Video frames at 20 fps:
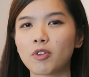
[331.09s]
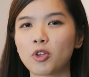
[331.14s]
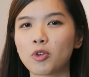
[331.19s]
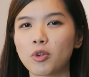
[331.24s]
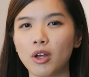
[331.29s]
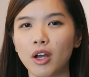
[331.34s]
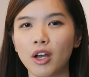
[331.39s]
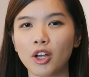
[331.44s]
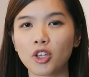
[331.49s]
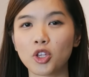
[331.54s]

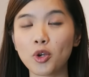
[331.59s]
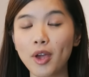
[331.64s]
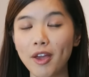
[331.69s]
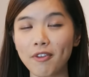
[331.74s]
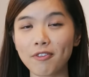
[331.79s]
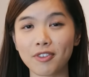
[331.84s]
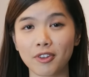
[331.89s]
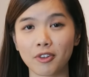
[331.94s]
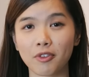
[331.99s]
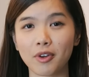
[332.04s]
you
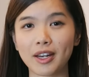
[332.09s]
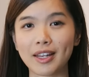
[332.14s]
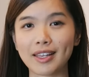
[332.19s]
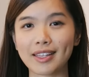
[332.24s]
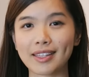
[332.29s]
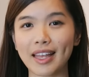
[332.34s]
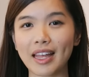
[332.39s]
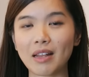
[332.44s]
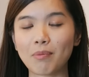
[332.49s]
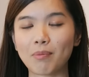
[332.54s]
have already
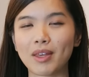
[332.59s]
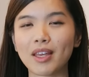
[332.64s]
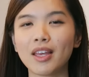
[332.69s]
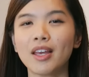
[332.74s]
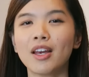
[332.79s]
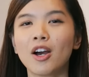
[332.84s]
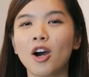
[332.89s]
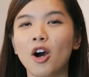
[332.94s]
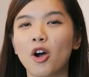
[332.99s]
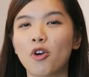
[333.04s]
sent me
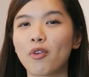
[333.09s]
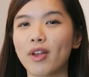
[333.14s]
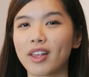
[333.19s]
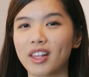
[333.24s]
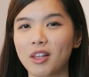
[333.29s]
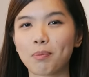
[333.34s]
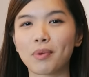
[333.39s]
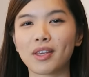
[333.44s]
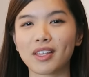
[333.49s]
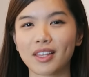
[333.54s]
on
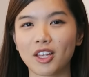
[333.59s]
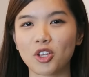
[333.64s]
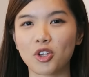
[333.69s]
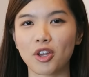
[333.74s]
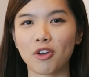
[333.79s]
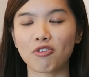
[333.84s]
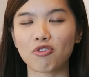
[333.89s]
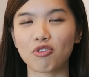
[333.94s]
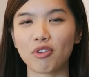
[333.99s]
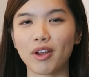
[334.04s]
recipes that you
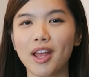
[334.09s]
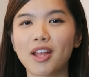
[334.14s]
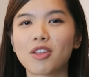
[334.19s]
have tried.